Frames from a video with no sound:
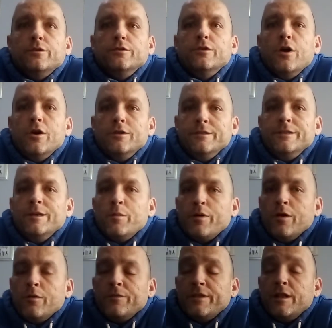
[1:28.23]
Learning
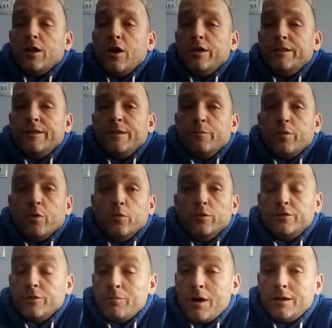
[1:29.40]
the
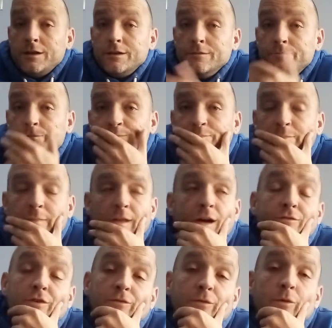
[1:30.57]
importance of money. I've
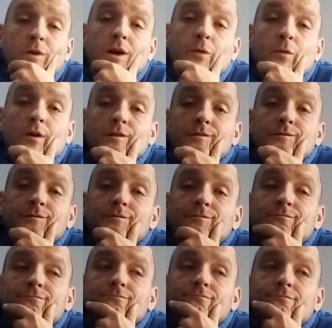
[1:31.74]
just thought of that one.
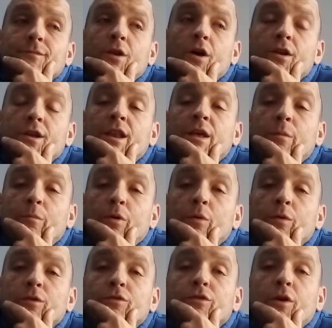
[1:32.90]
Learning the
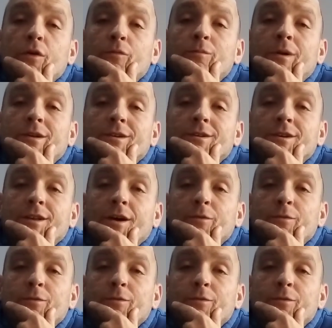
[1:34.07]
importance of money.